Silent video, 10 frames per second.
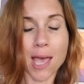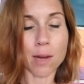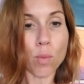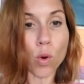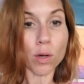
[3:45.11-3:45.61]

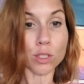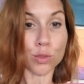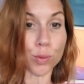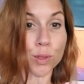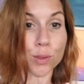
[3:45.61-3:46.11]
and more
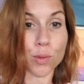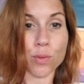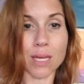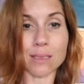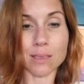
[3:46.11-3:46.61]

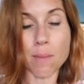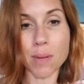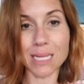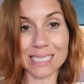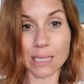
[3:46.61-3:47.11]
true than
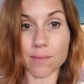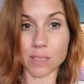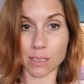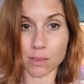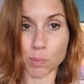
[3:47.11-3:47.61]
somebody's
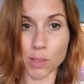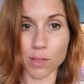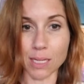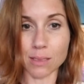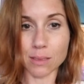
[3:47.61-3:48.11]
lived
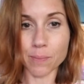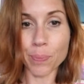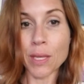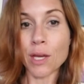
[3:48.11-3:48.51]
experience.